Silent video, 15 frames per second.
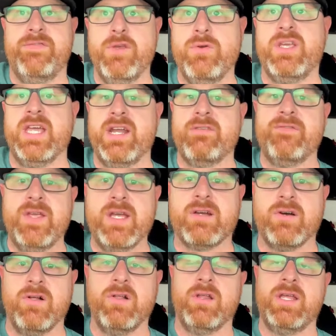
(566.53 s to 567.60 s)
get a
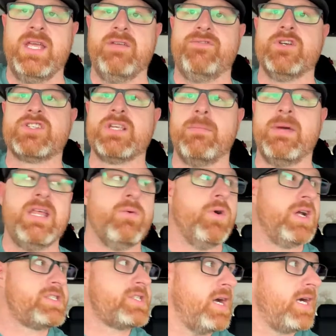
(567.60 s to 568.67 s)
vehicle, if you're somebody that
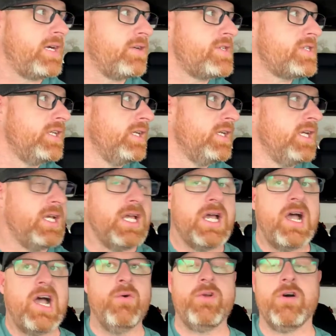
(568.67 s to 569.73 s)
wants lockers,
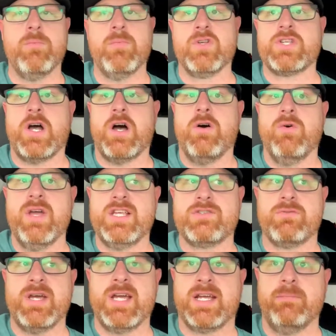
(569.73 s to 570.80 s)
I would almost always
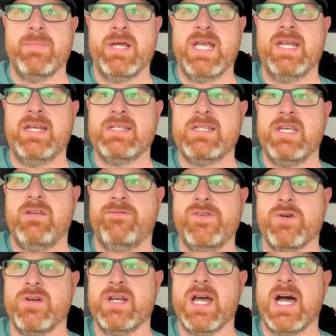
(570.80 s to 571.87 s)
recommend, if
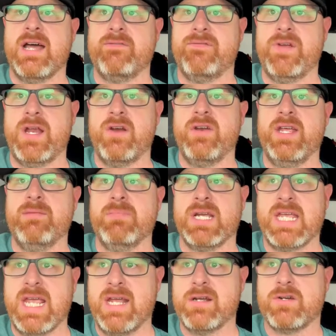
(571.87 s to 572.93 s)
you're not very
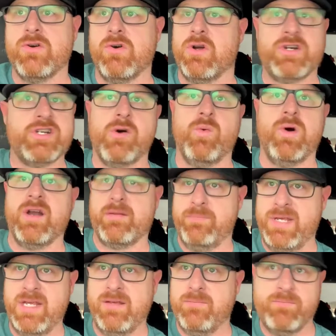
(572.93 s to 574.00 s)
mechanical or don't want
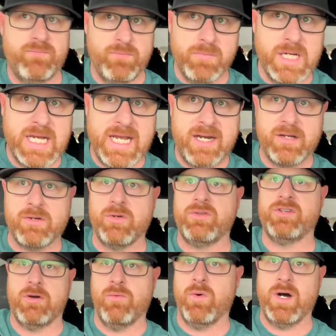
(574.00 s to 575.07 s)
to be mechanical,
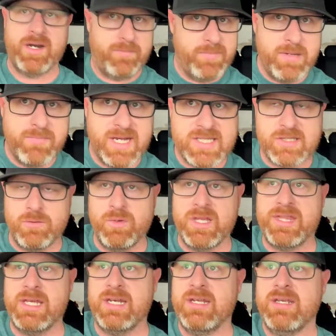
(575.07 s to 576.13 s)
don't want to be messing
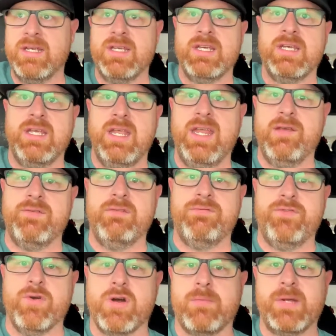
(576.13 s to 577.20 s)
with it, even if
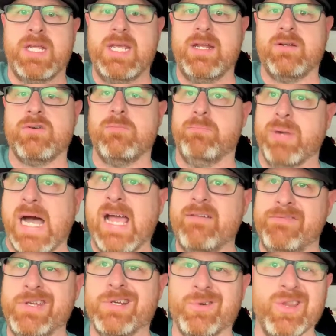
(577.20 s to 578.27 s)
you are mechanical, buy a
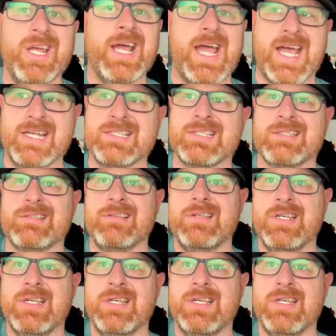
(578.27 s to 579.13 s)
vehicle that has